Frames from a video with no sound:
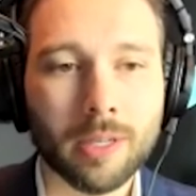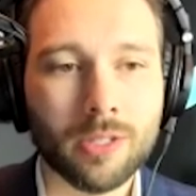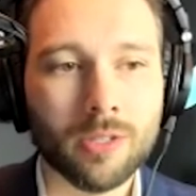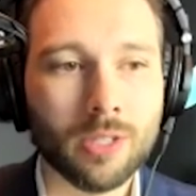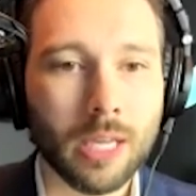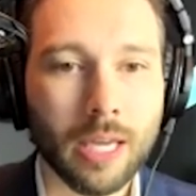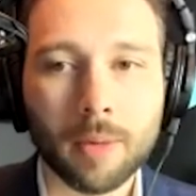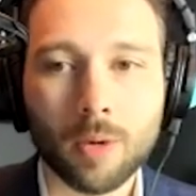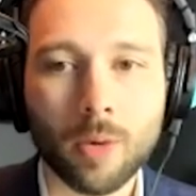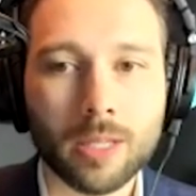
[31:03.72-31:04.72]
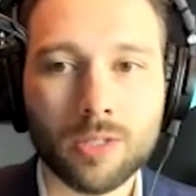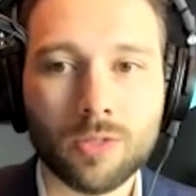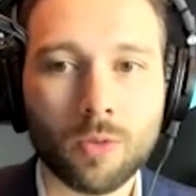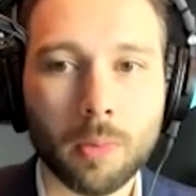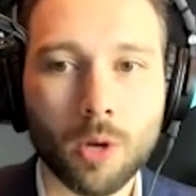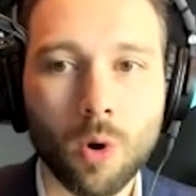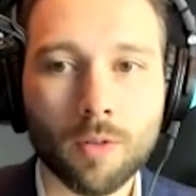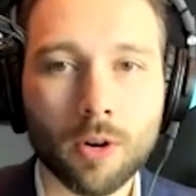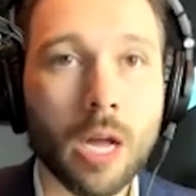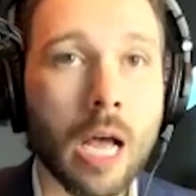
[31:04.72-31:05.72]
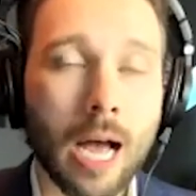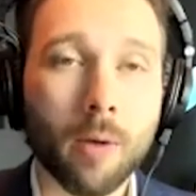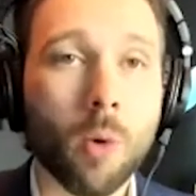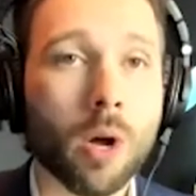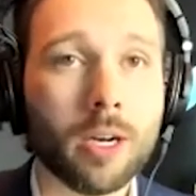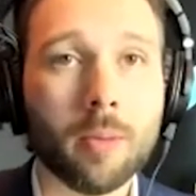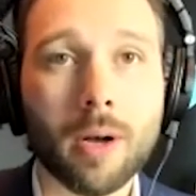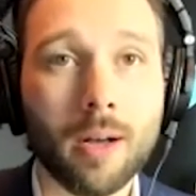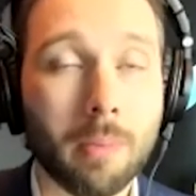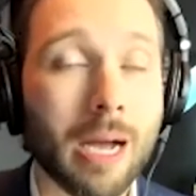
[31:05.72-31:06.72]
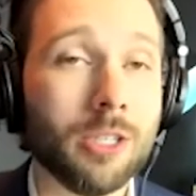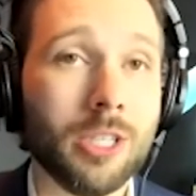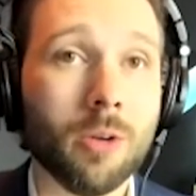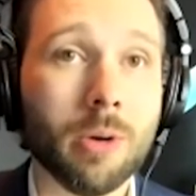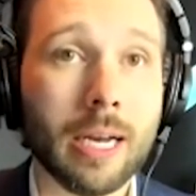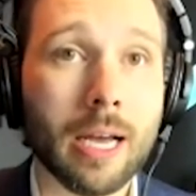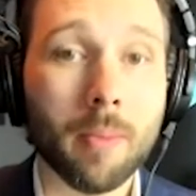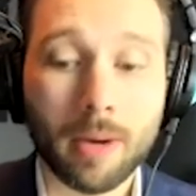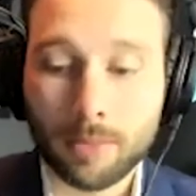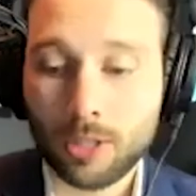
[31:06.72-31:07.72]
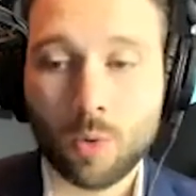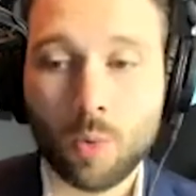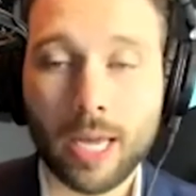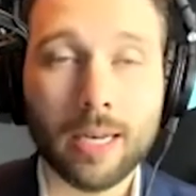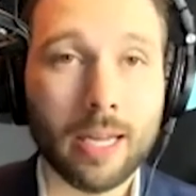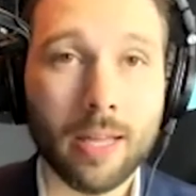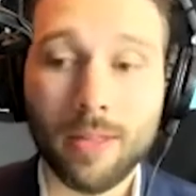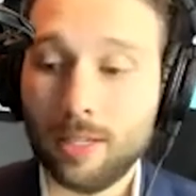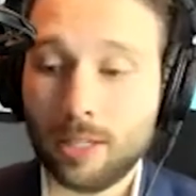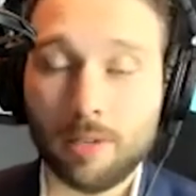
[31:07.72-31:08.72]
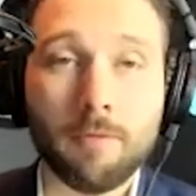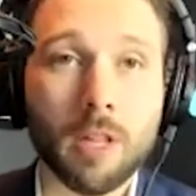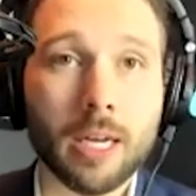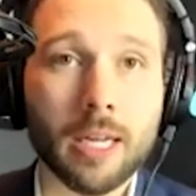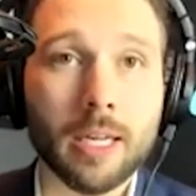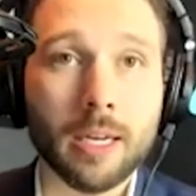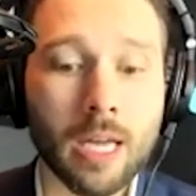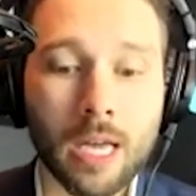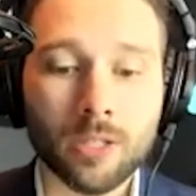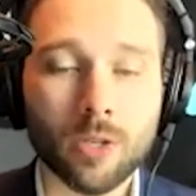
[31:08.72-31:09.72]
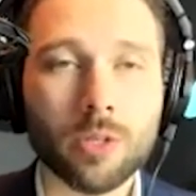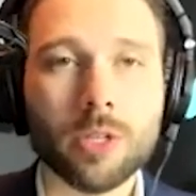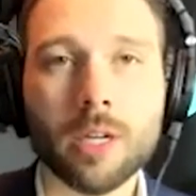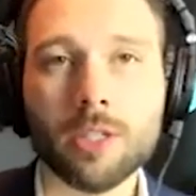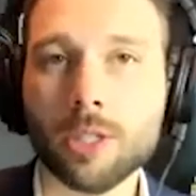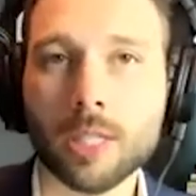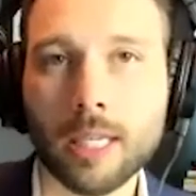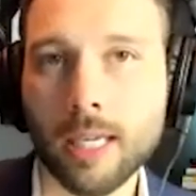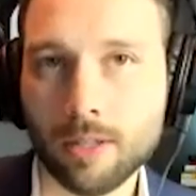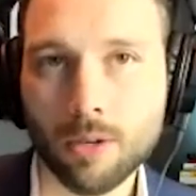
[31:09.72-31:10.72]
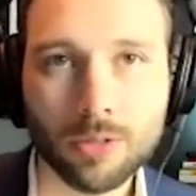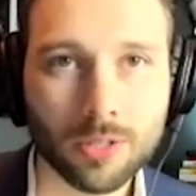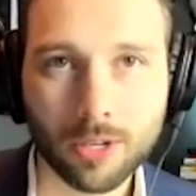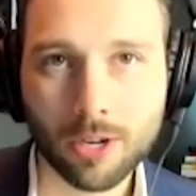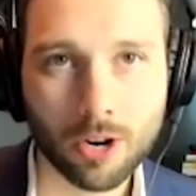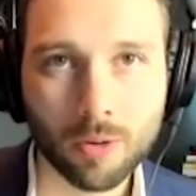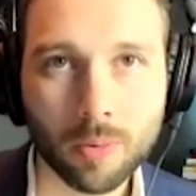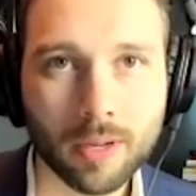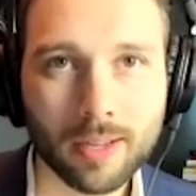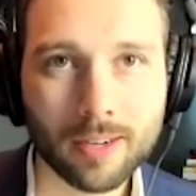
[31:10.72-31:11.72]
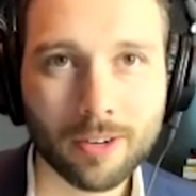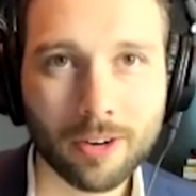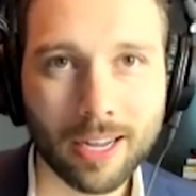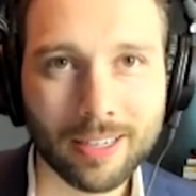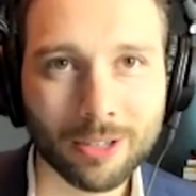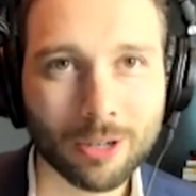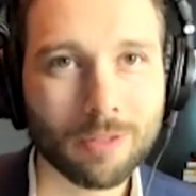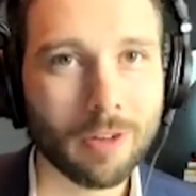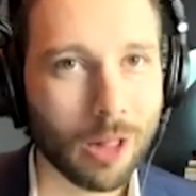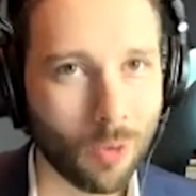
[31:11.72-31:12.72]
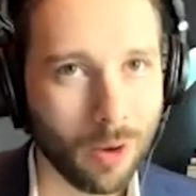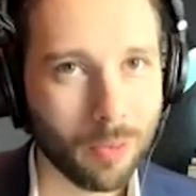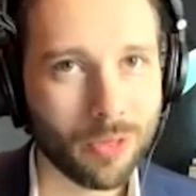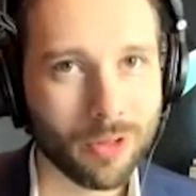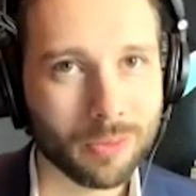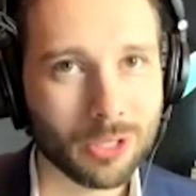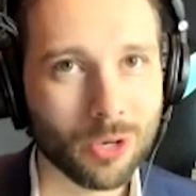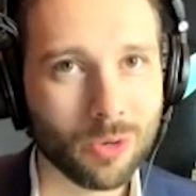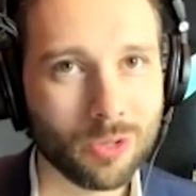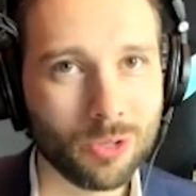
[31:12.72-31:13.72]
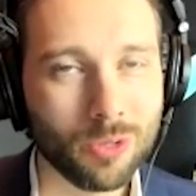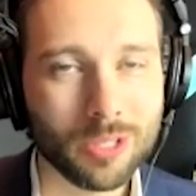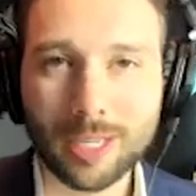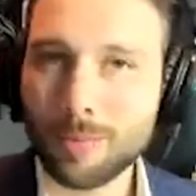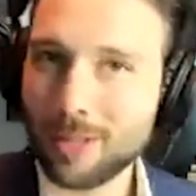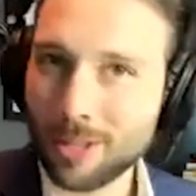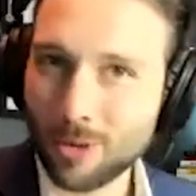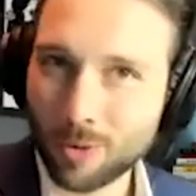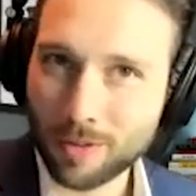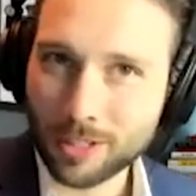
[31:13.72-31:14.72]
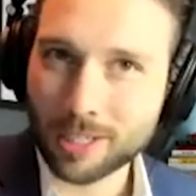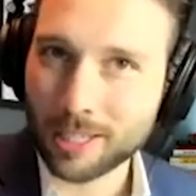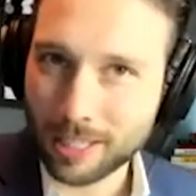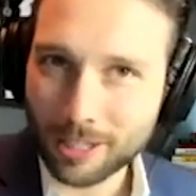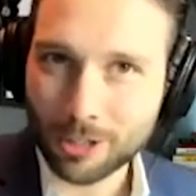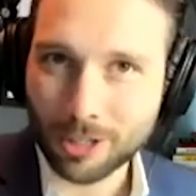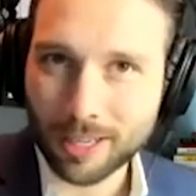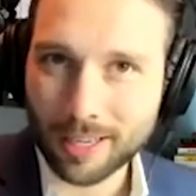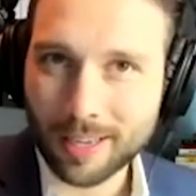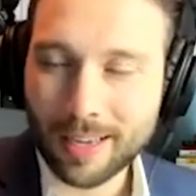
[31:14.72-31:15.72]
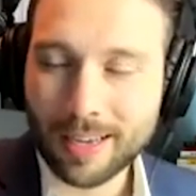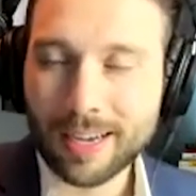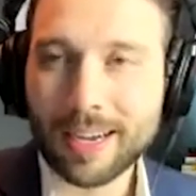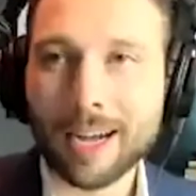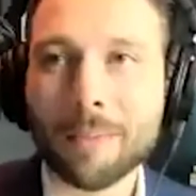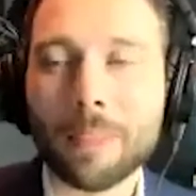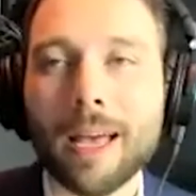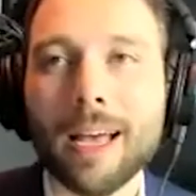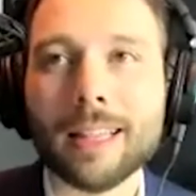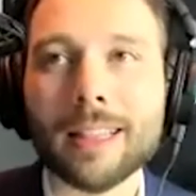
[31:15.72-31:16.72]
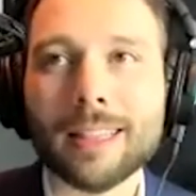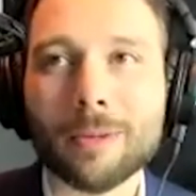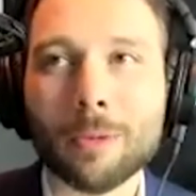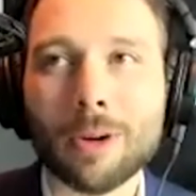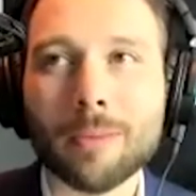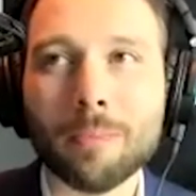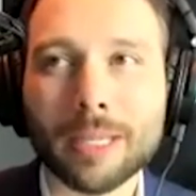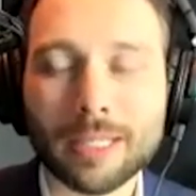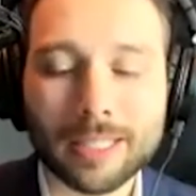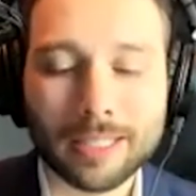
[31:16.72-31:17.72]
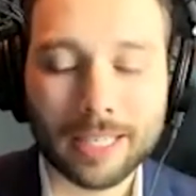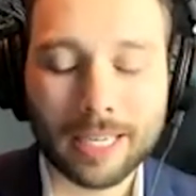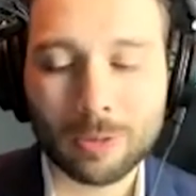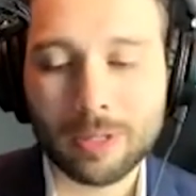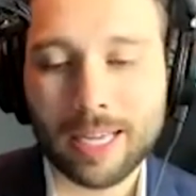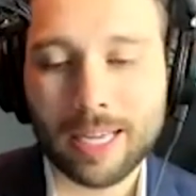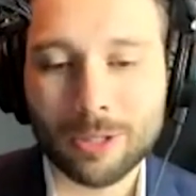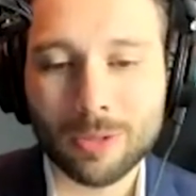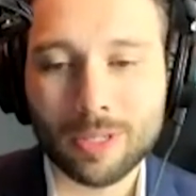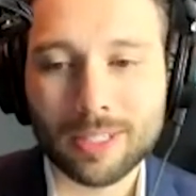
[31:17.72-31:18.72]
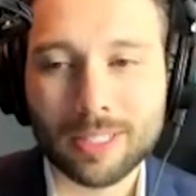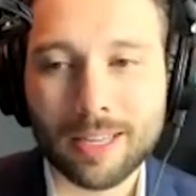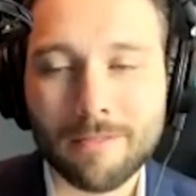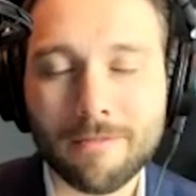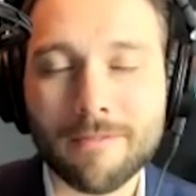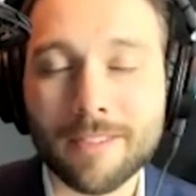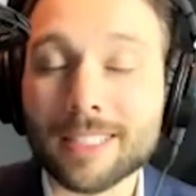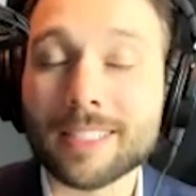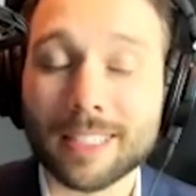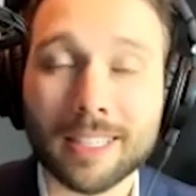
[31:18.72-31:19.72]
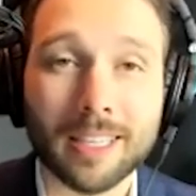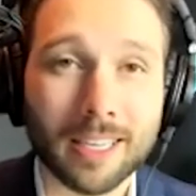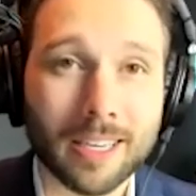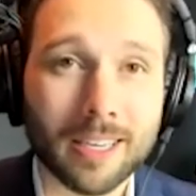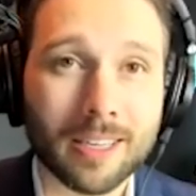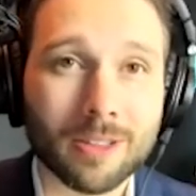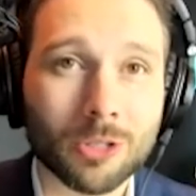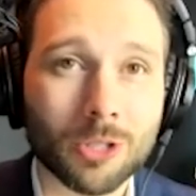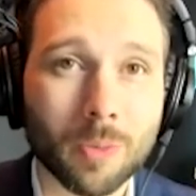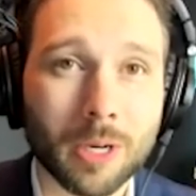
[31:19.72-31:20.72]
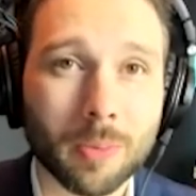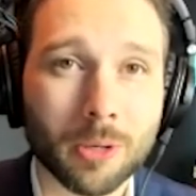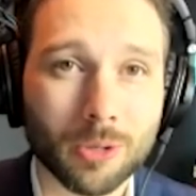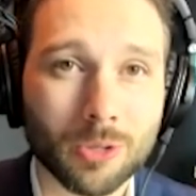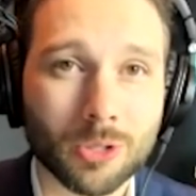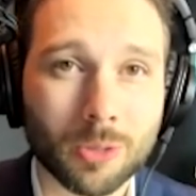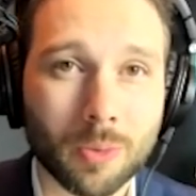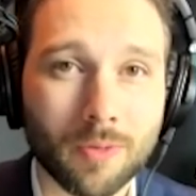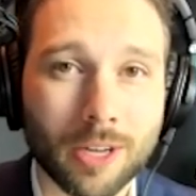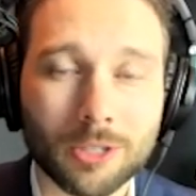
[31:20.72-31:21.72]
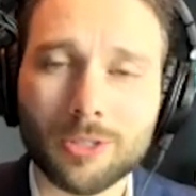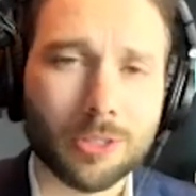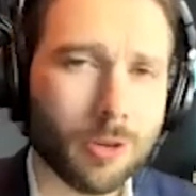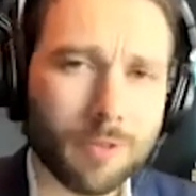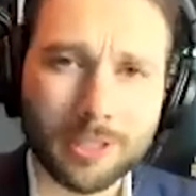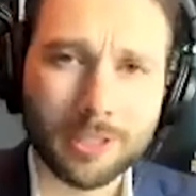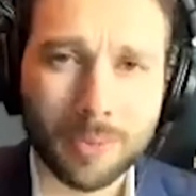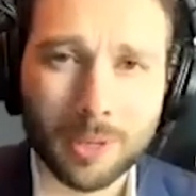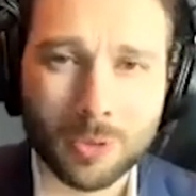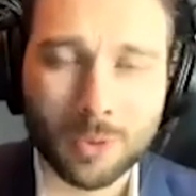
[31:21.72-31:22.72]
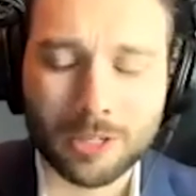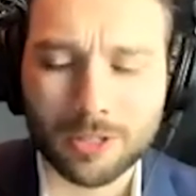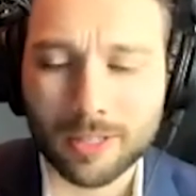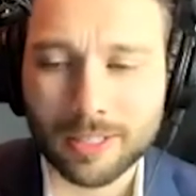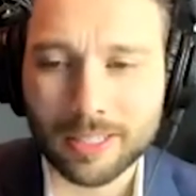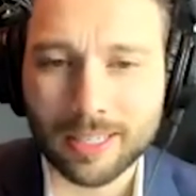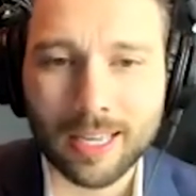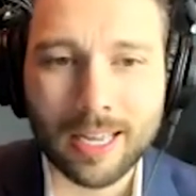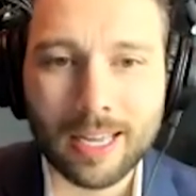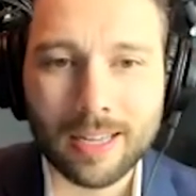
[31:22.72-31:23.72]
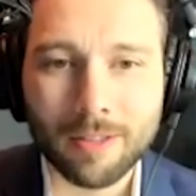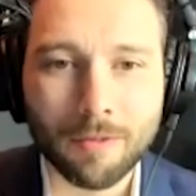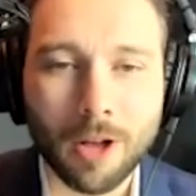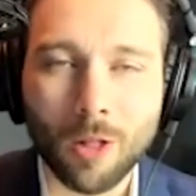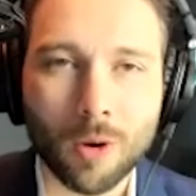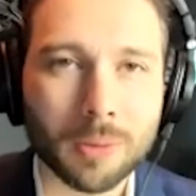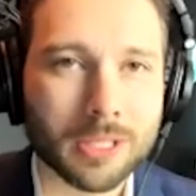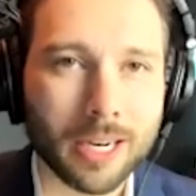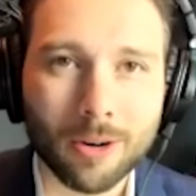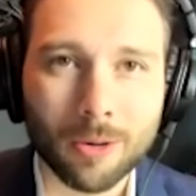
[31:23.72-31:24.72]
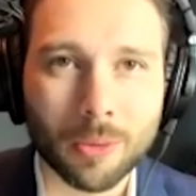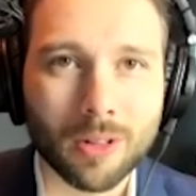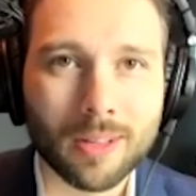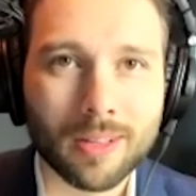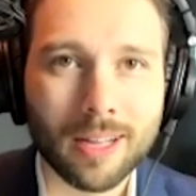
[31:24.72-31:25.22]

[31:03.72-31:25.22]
So they're saying, hey, I'm going to wait this for blowover. I wanted to buy or sell right now, but I'm just going to wait. And then it's going to flood in. So you're not just going to kick those to the curb, right? You're going to follow up with them. So do the same thing that you would physically, digitally. I think that where a big disconnect with that too is that physically there's so many producers and professionals, and no offense to anybody's watching or listening, the follow-up is terrible.